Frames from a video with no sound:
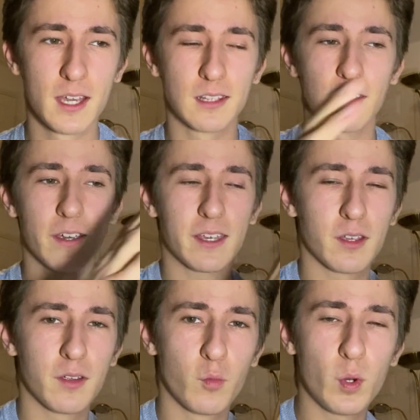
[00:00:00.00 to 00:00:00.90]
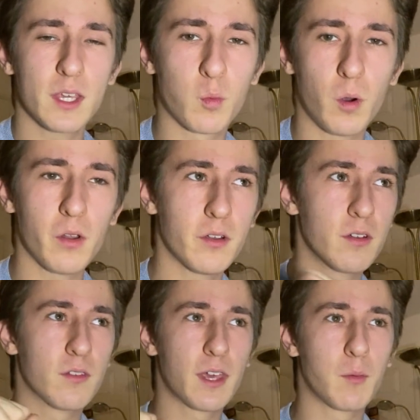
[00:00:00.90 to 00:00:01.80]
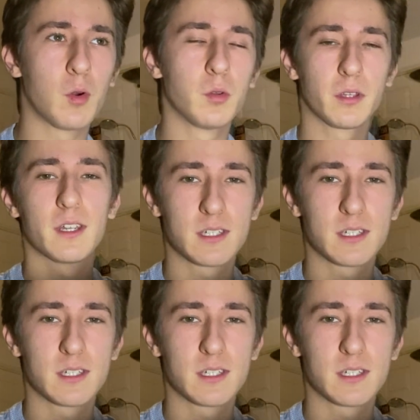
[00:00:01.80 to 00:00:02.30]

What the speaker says: Like week one, they were all going to